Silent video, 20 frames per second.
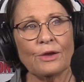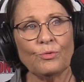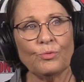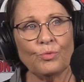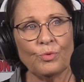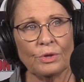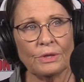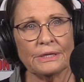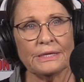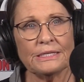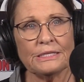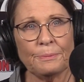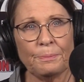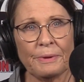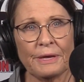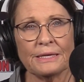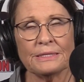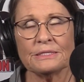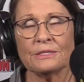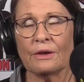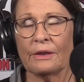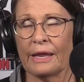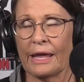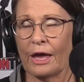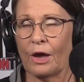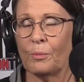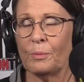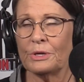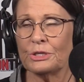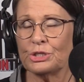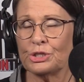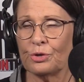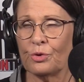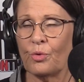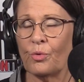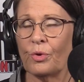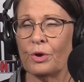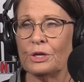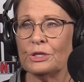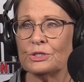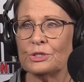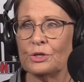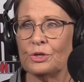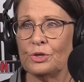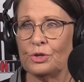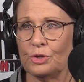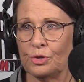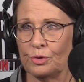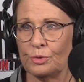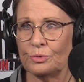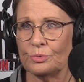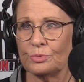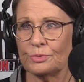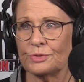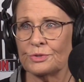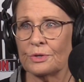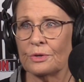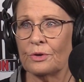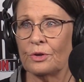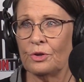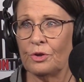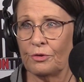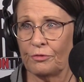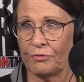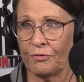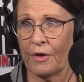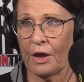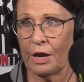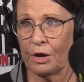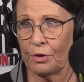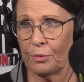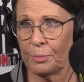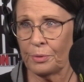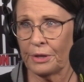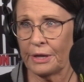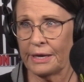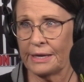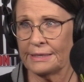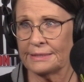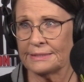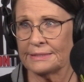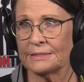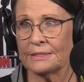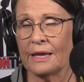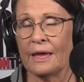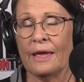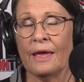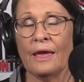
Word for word: it really depends on how much you're going to use your fireplace.